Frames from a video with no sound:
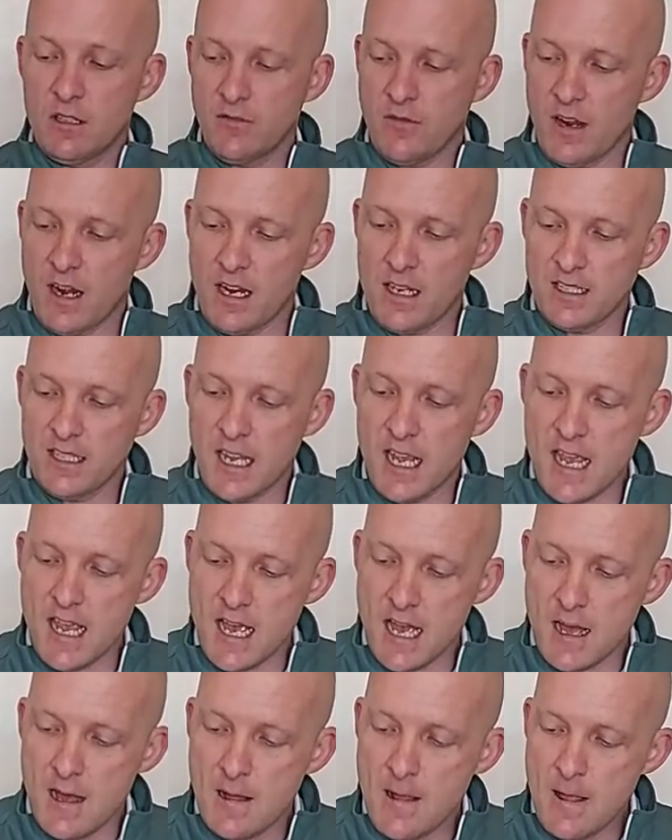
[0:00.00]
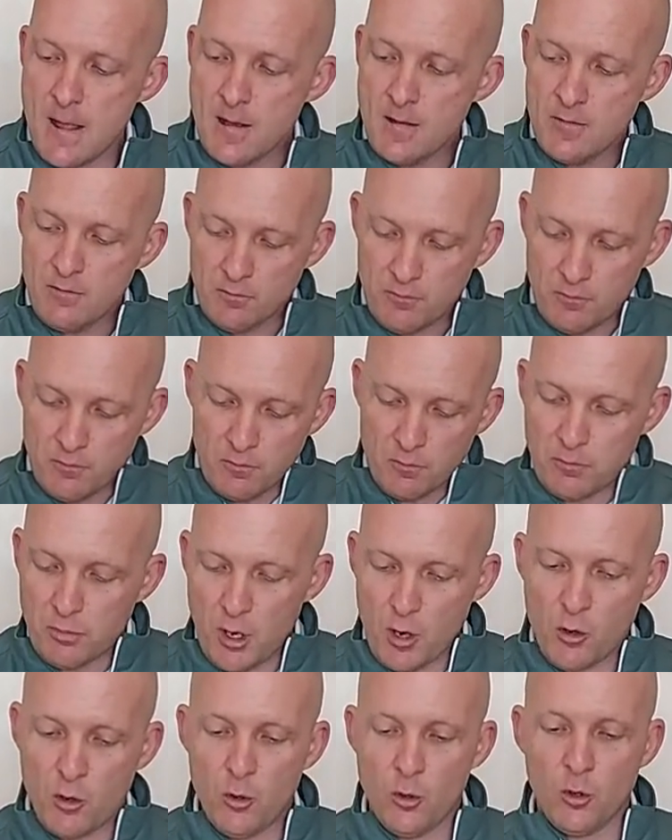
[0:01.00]
device here.
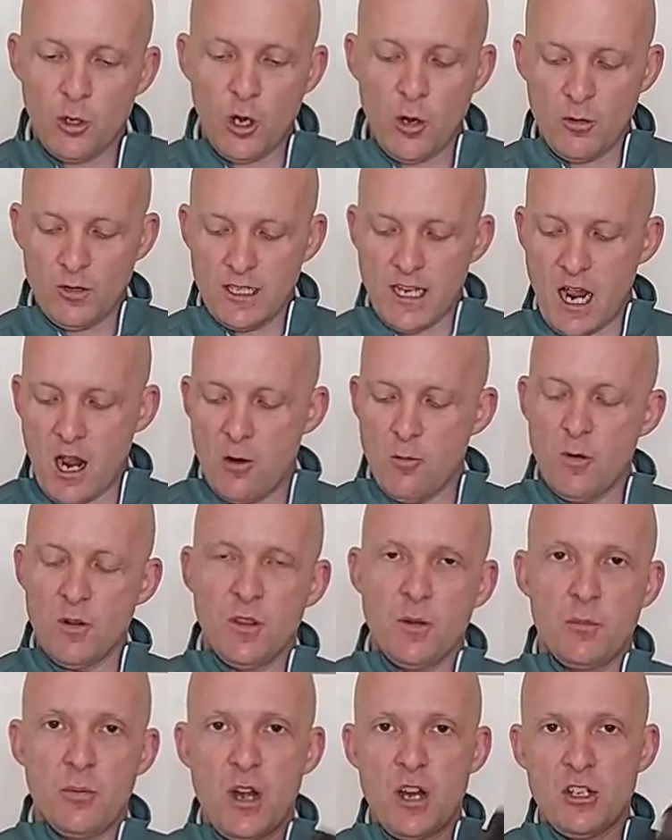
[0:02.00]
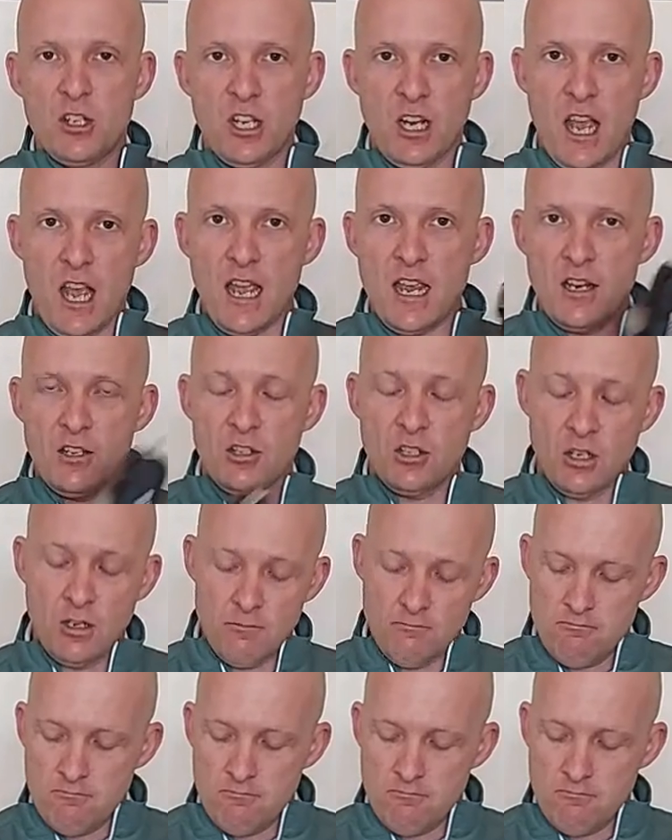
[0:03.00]
Procore goes down with the pressure gauge.